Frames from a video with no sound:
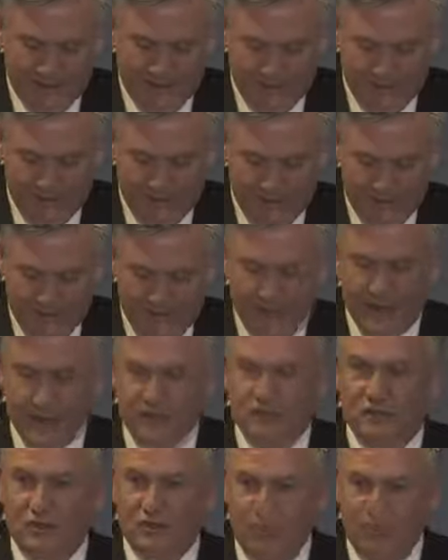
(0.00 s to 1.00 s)
on from our
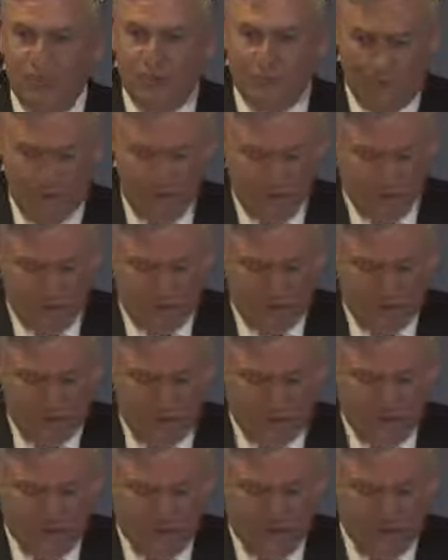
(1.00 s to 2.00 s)
historic
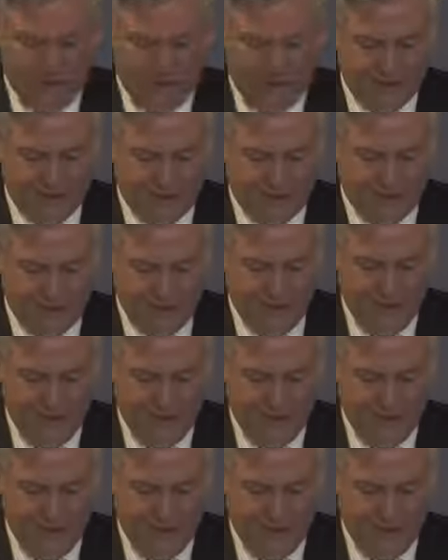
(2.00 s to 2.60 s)
relationship with ATSIC,